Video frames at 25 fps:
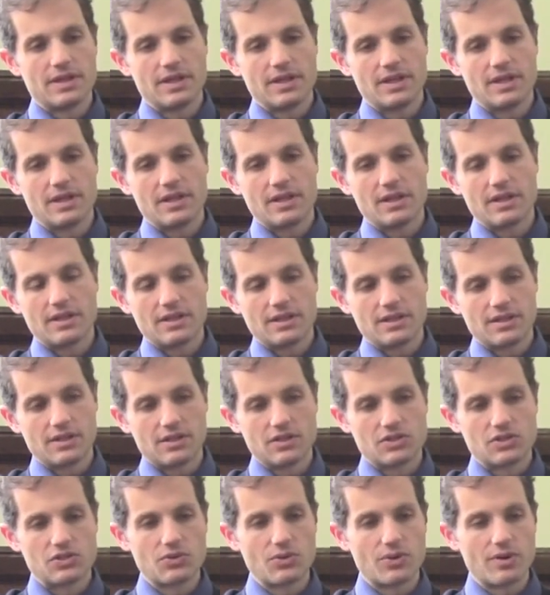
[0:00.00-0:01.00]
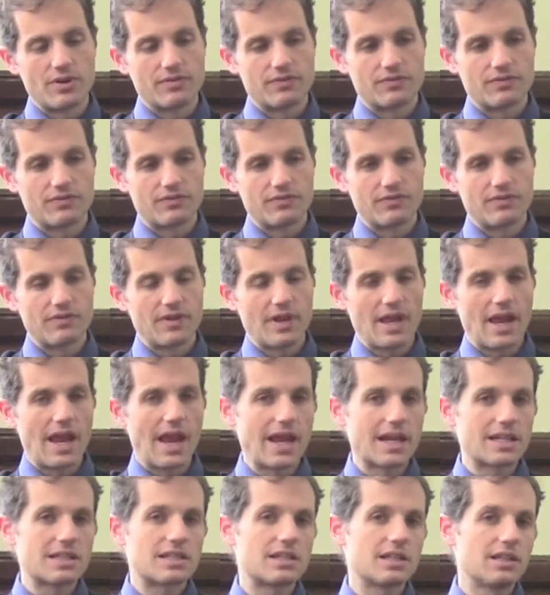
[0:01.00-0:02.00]
The sort of
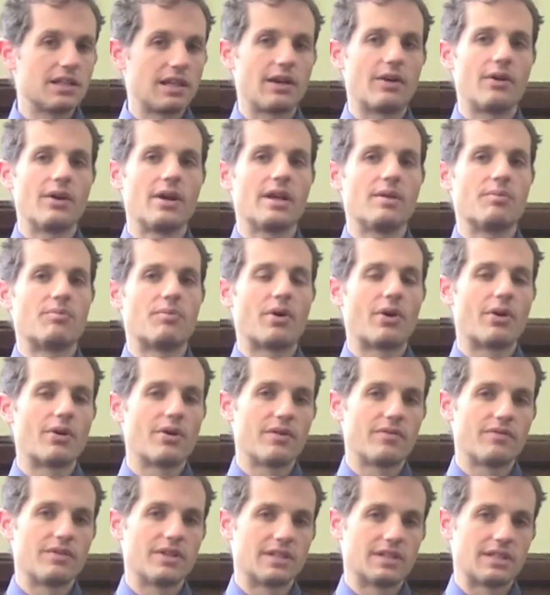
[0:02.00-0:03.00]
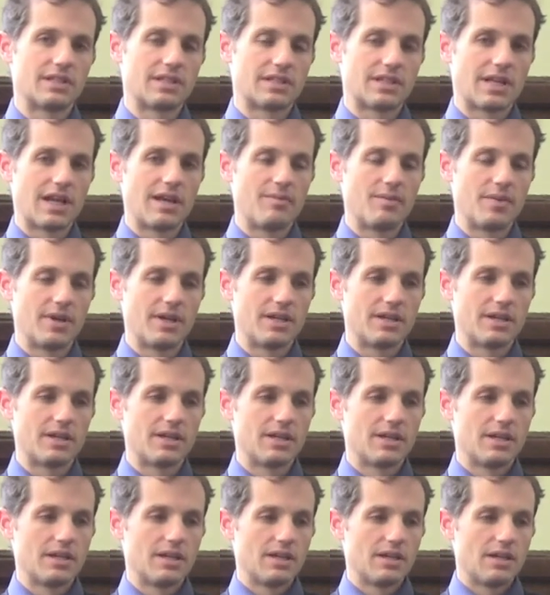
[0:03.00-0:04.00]
ancillary part of this
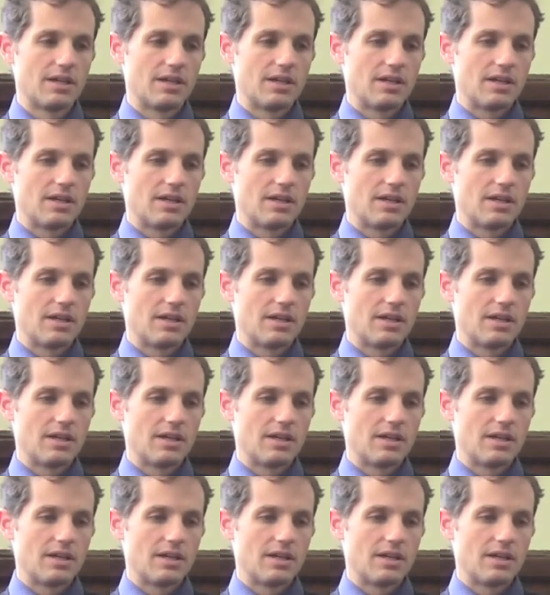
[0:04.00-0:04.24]
assignment